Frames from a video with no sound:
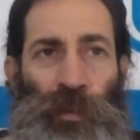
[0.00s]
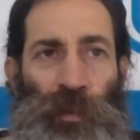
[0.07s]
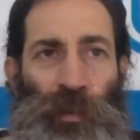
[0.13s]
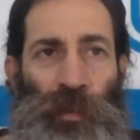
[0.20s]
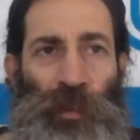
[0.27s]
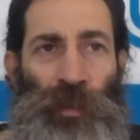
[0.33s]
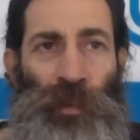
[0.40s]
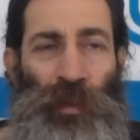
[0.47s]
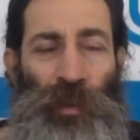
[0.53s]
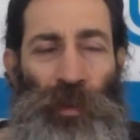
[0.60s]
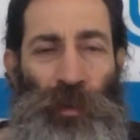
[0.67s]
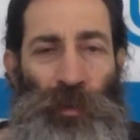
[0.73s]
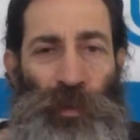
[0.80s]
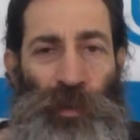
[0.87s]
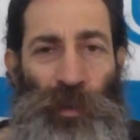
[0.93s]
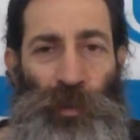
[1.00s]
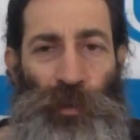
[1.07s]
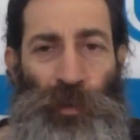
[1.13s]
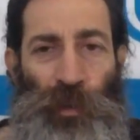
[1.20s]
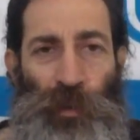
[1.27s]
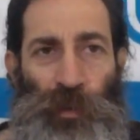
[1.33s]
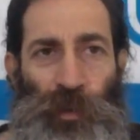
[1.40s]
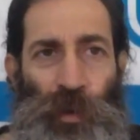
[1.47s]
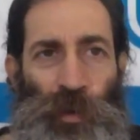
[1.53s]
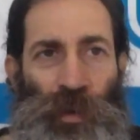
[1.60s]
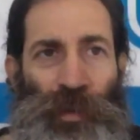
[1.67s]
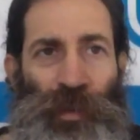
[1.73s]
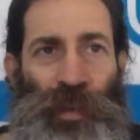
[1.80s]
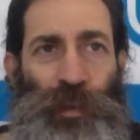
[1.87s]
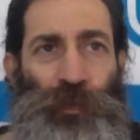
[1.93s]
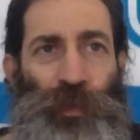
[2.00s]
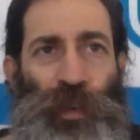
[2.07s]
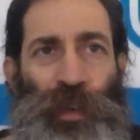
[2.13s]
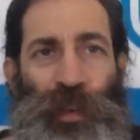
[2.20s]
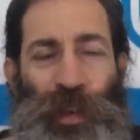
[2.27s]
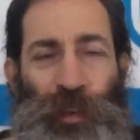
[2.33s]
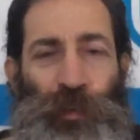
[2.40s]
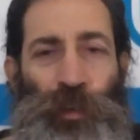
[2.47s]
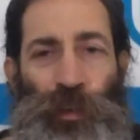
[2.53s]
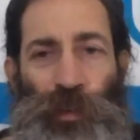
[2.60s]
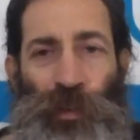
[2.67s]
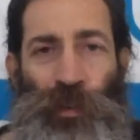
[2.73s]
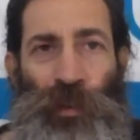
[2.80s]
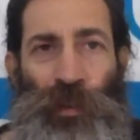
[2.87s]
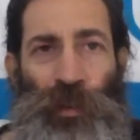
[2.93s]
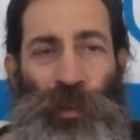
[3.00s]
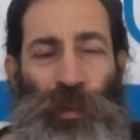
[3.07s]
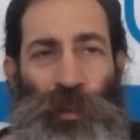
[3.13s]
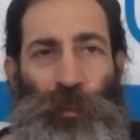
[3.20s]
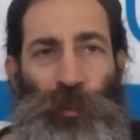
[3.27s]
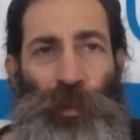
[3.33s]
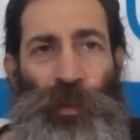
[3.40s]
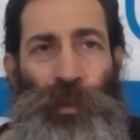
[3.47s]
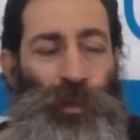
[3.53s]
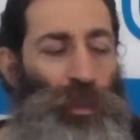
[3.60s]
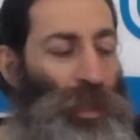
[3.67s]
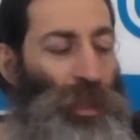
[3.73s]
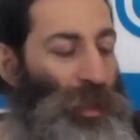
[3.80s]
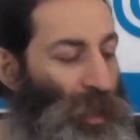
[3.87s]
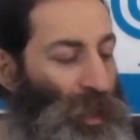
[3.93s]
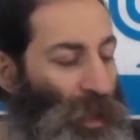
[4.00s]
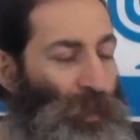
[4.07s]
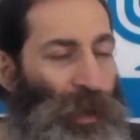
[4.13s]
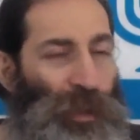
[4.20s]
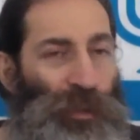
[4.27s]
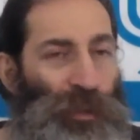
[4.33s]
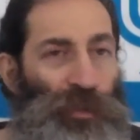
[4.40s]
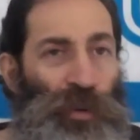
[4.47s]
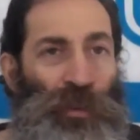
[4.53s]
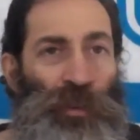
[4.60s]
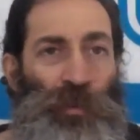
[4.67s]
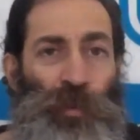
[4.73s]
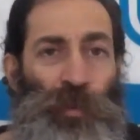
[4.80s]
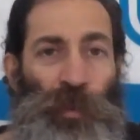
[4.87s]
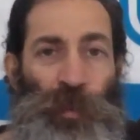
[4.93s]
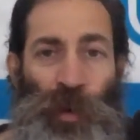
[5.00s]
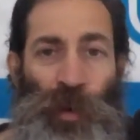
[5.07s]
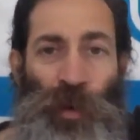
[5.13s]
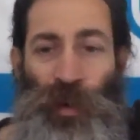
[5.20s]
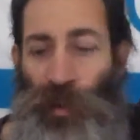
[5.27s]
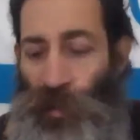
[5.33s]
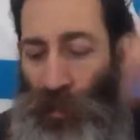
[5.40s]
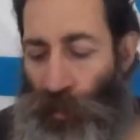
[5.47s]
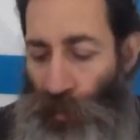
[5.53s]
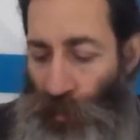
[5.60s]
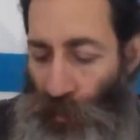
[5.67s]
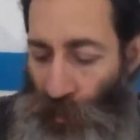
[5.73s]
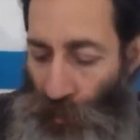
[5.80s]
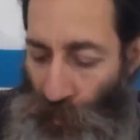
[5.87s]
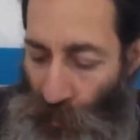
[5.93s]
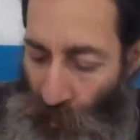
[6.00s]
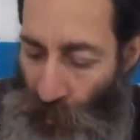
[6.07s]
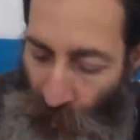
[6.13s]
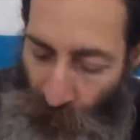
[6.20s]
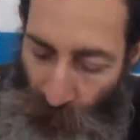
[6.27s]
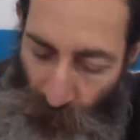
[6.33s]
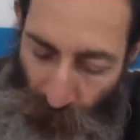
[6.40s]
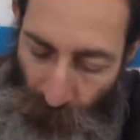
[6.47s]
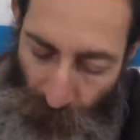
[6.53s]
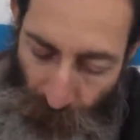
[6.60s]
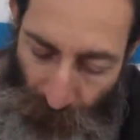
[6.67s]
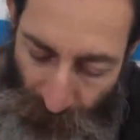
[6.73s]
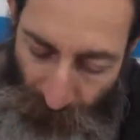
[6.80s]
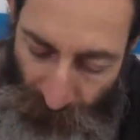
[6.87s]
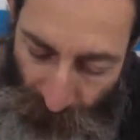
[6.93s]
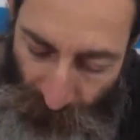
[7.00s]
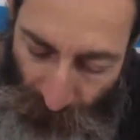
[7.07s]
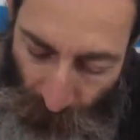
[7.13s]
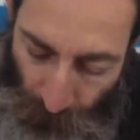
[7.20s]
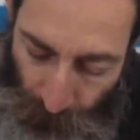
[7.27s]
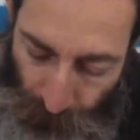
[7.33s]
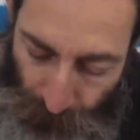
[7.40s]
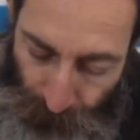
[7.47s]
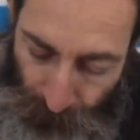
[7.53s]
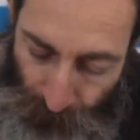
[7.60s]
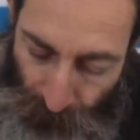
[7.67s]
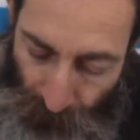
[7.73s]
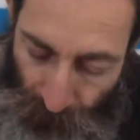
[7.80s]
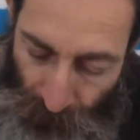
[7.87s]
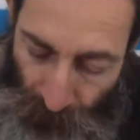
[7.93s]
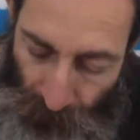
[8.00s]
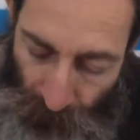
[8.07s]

You know, so so so there's different levels, but those that keep my instructions will be called the, uh, the best. So uh,